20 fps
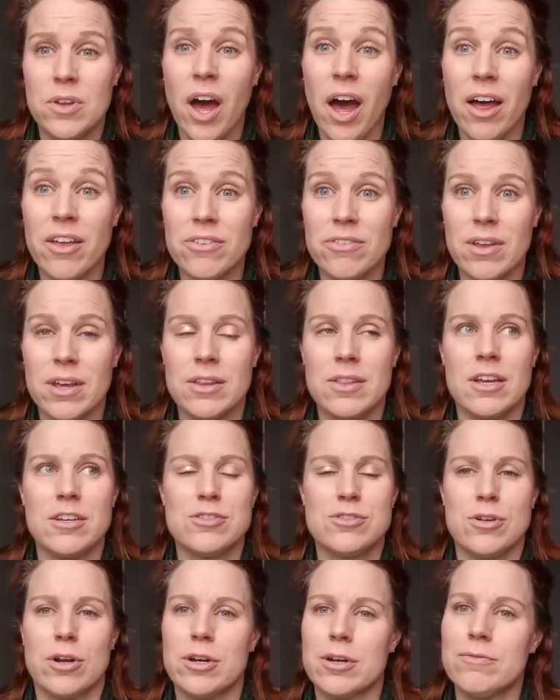does, like they
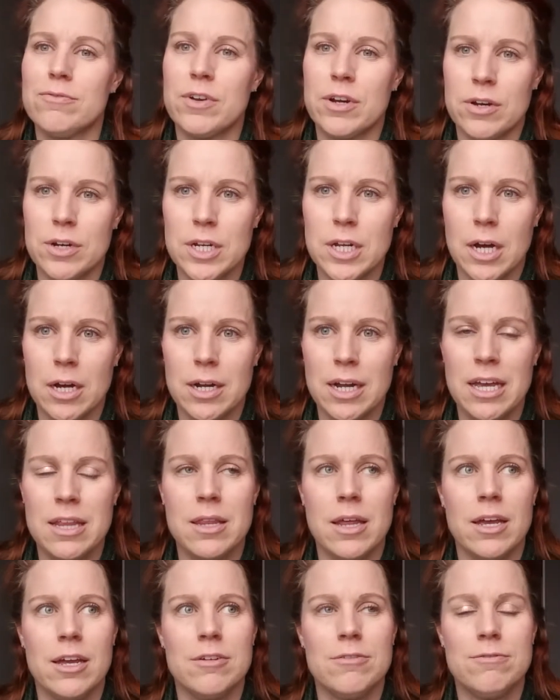start them very young
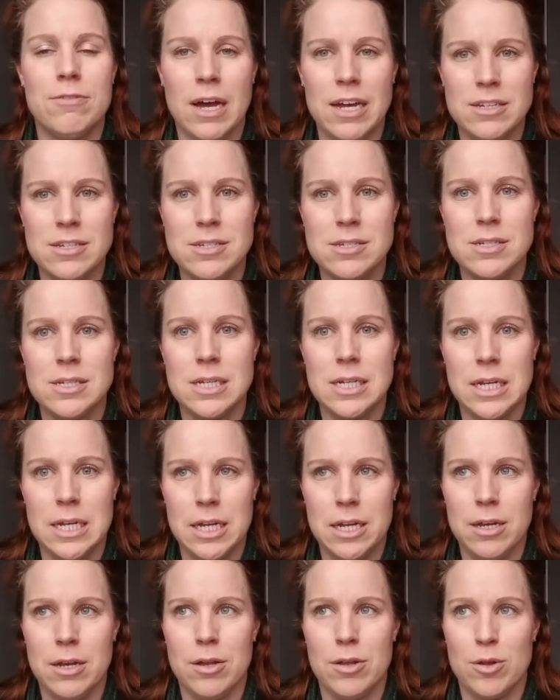and they invest
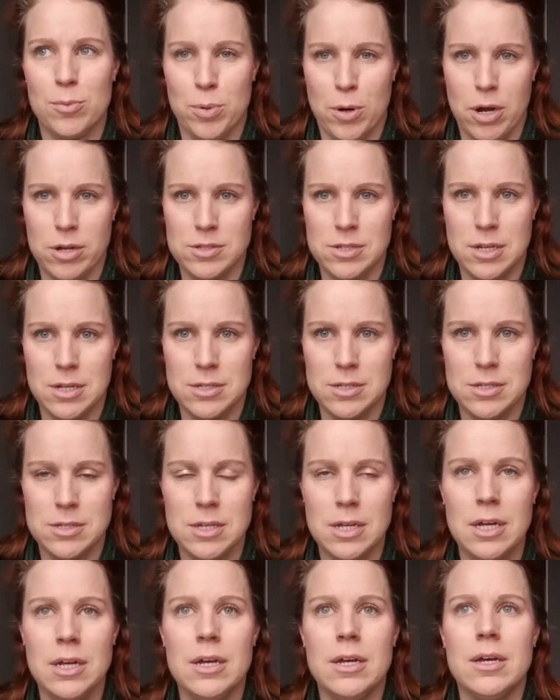in the process.
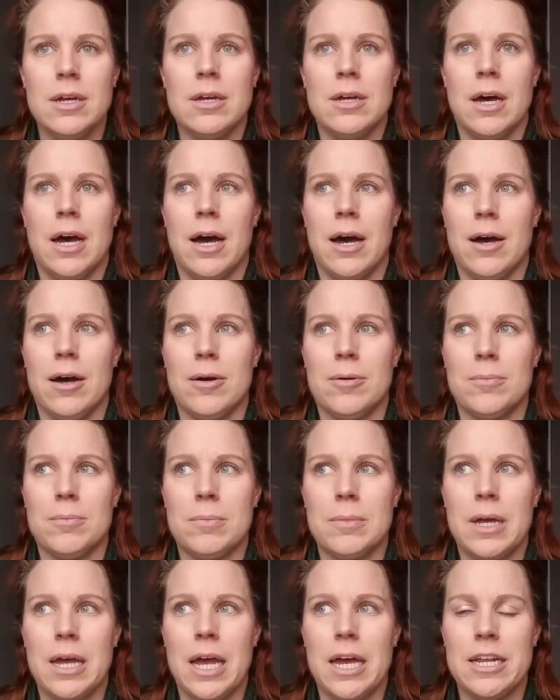And
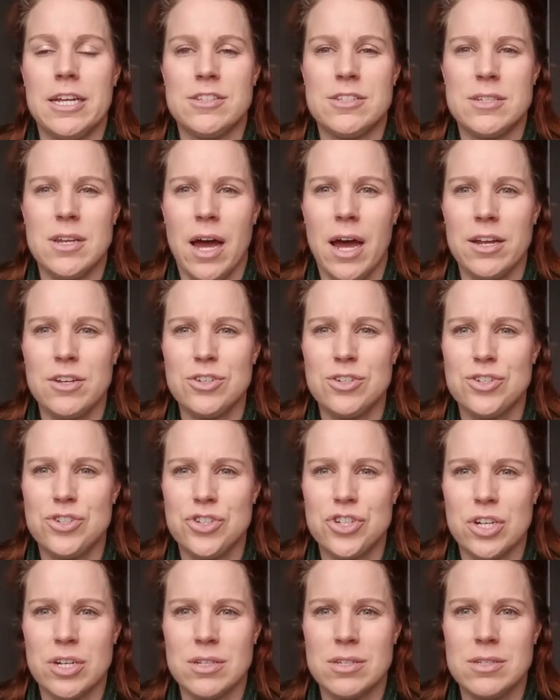it's not
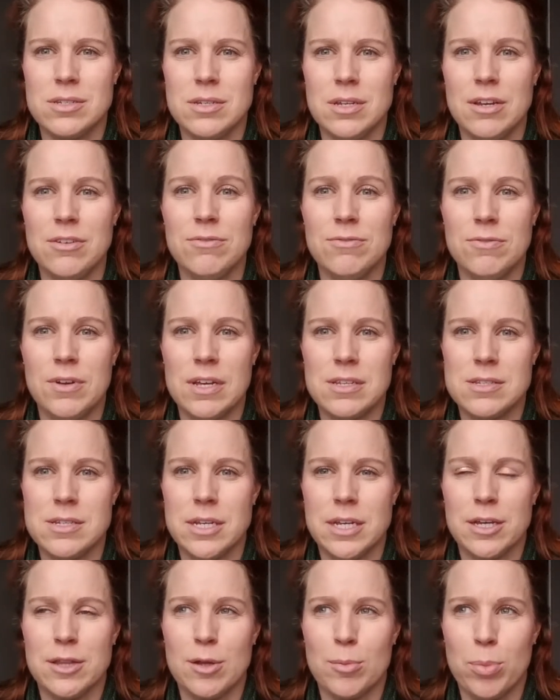just
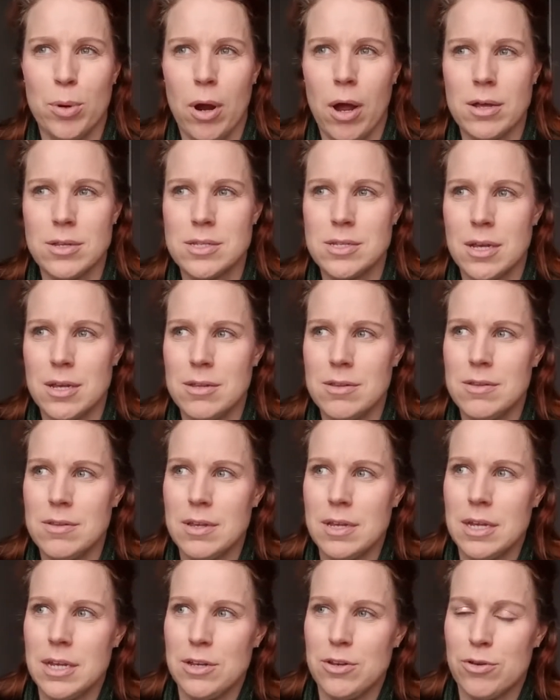investing in the process
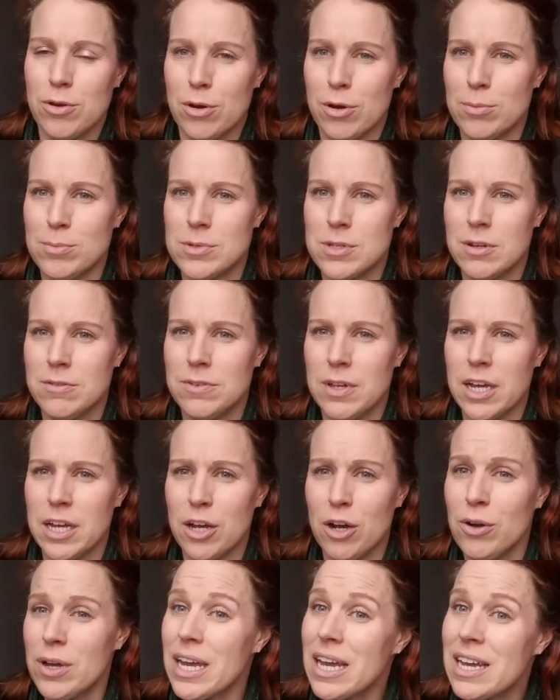in terms of
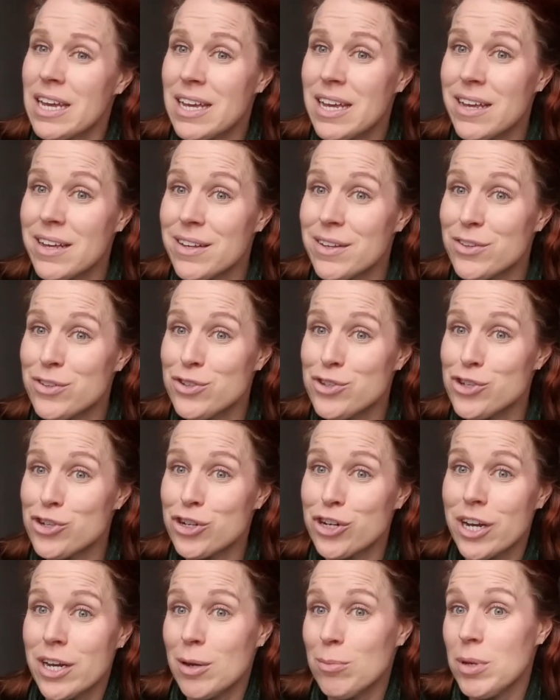like, okay, kids,
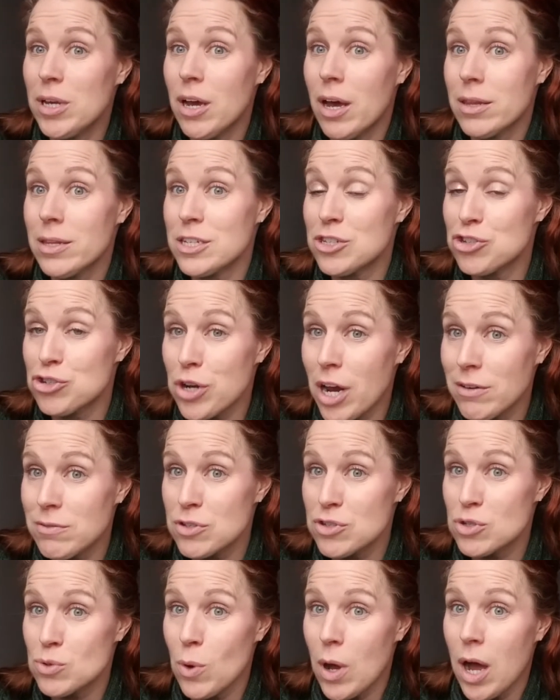you're going to be on this
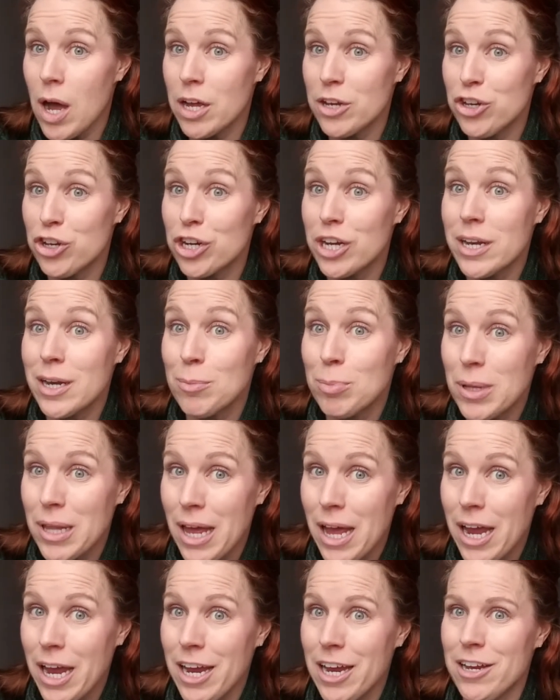travel squad. You're going to
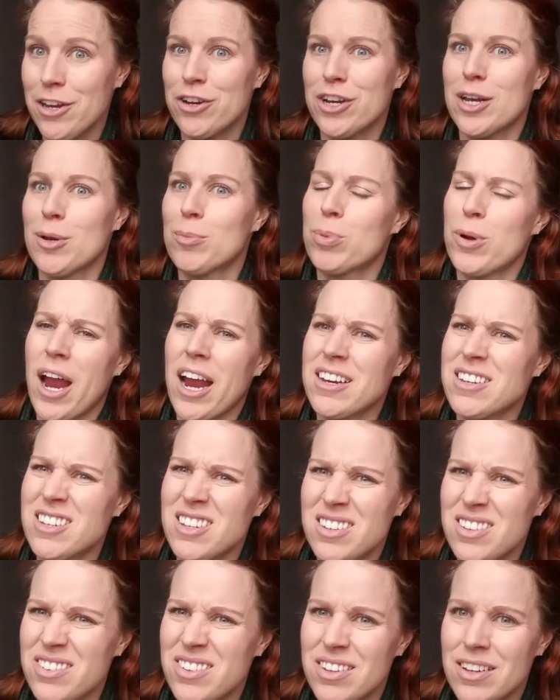play, you're going to
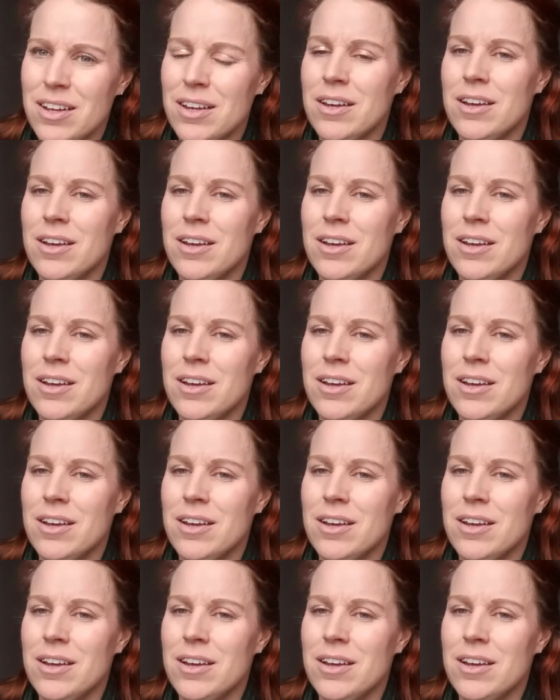practice,